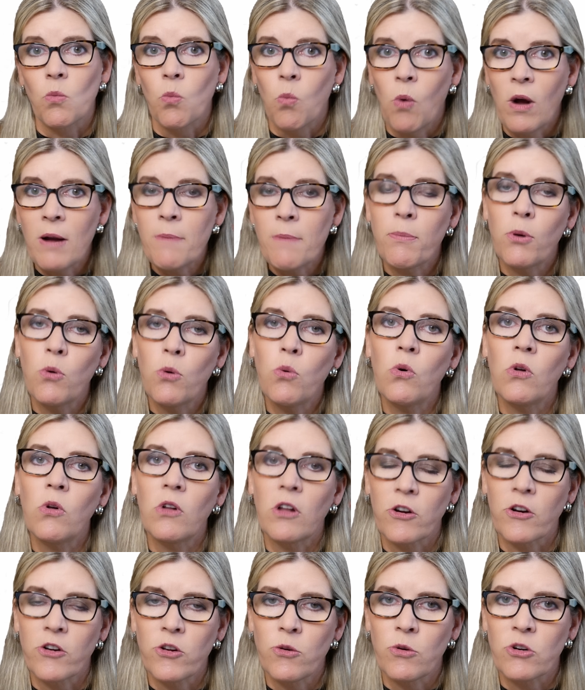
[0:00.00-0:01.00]
What pool
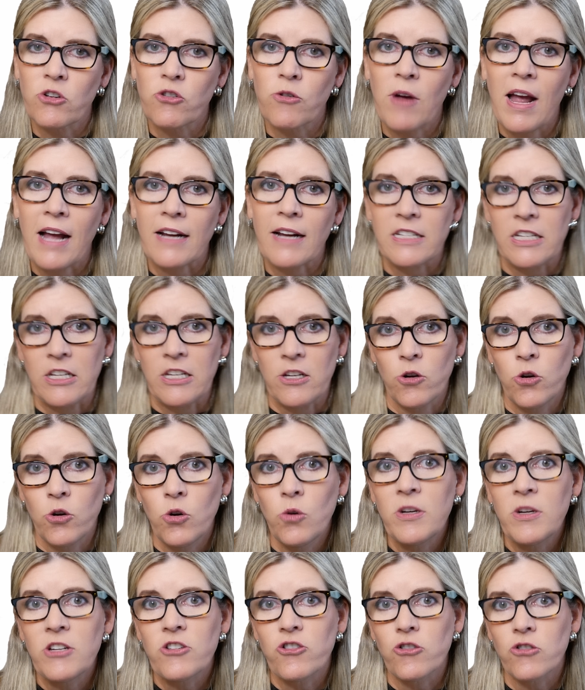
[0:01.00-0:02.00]
are you attracting?
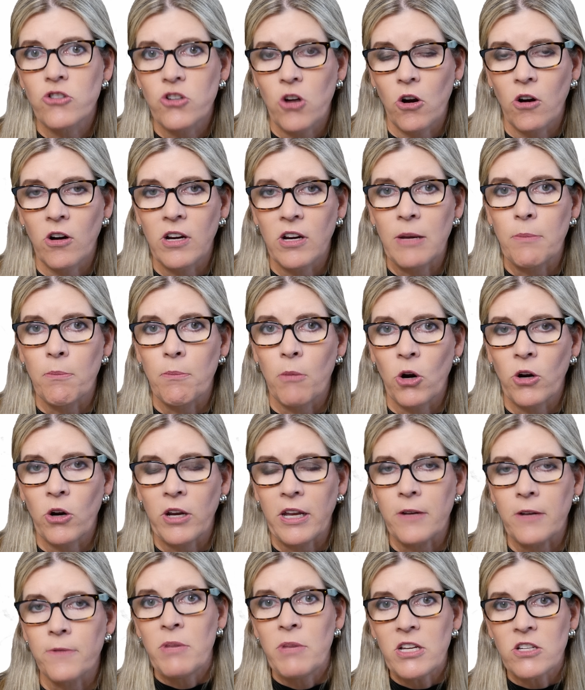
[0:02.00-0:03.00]
Who is your target
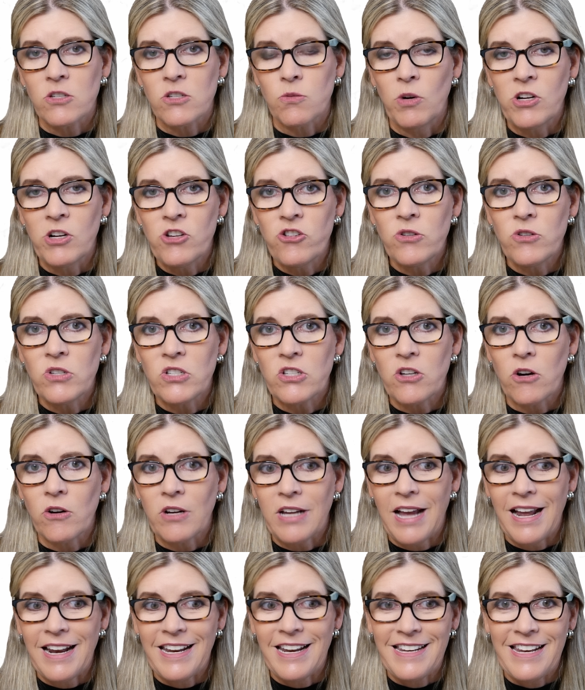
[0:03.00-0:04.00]
market? Because once you start
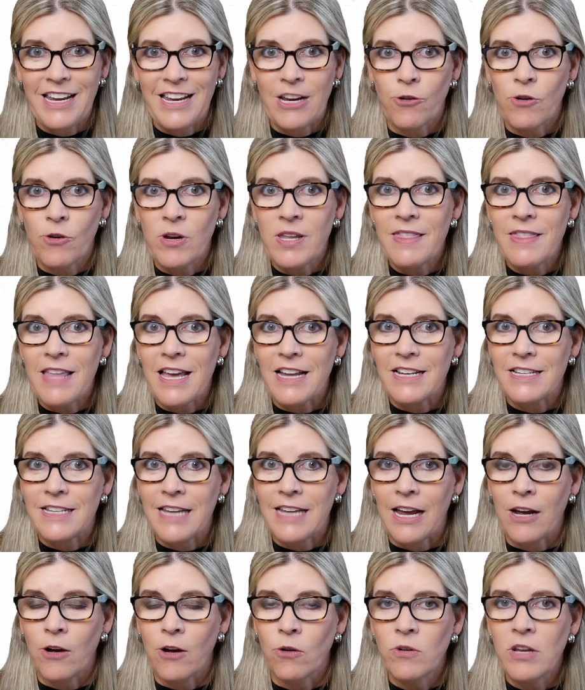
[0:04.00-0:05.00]
kind of narrowing that
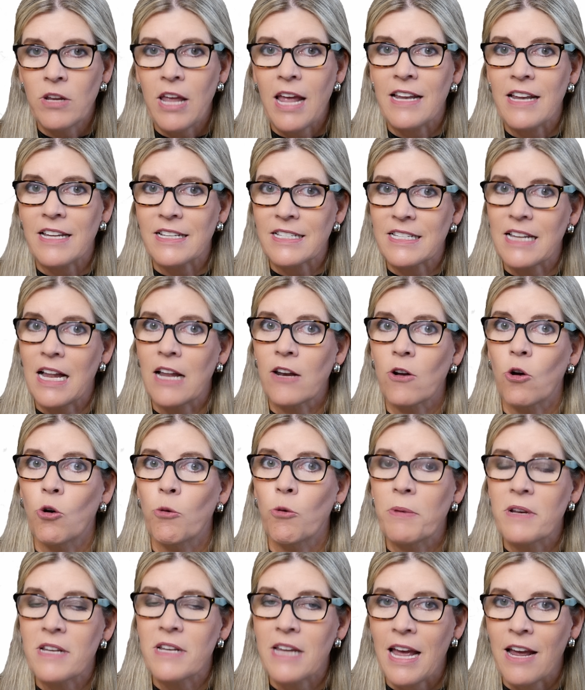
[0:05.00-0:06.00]
down and it's not
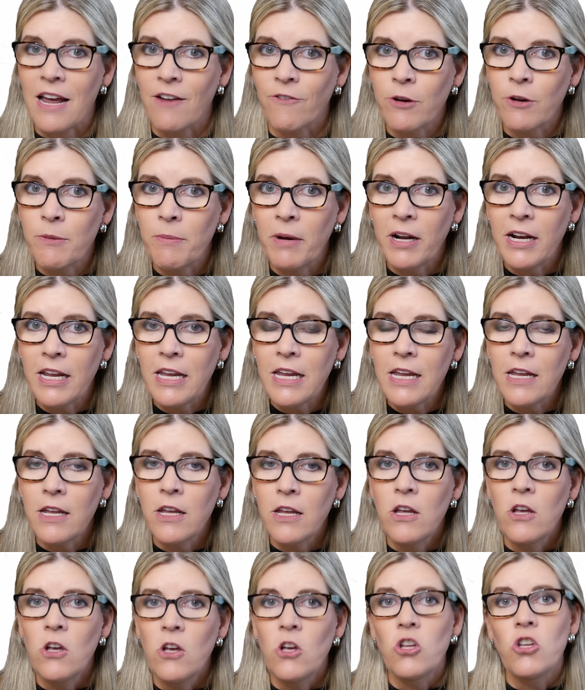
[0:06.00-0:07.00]
open to everybody,
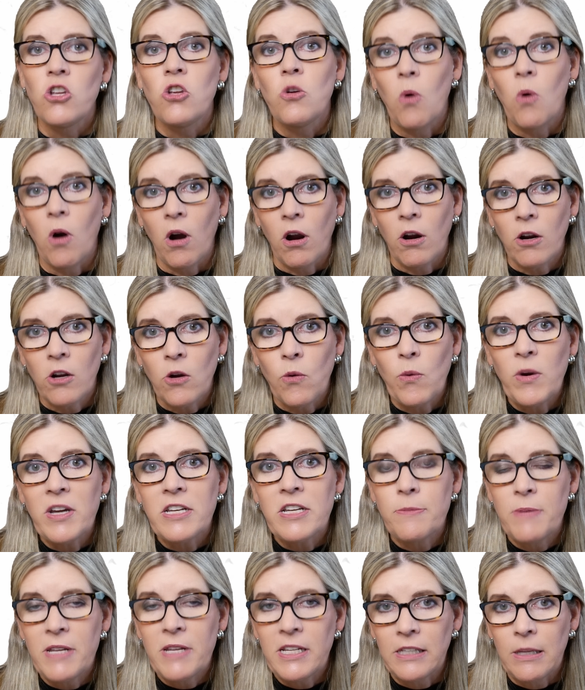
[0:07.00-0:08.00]
you are going
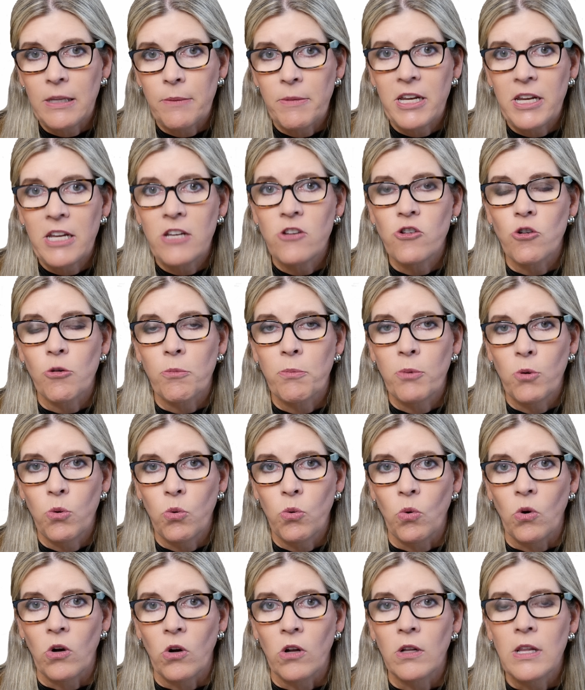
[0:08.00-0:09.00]
to be limiting your
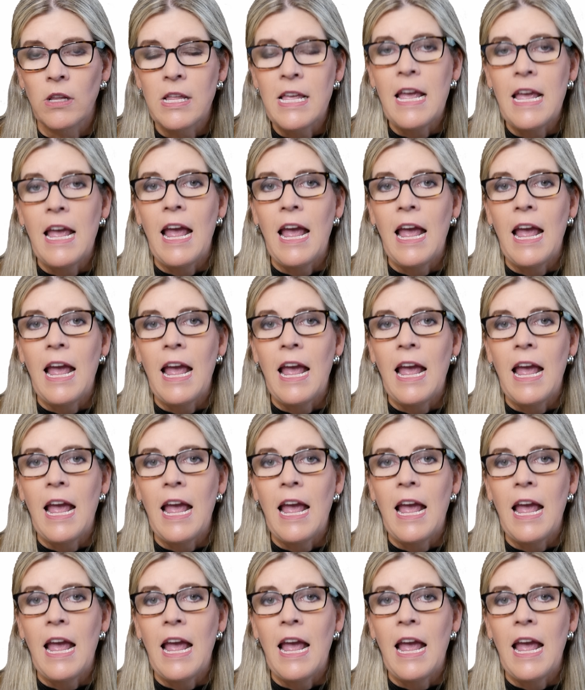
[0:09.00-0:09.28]
pool.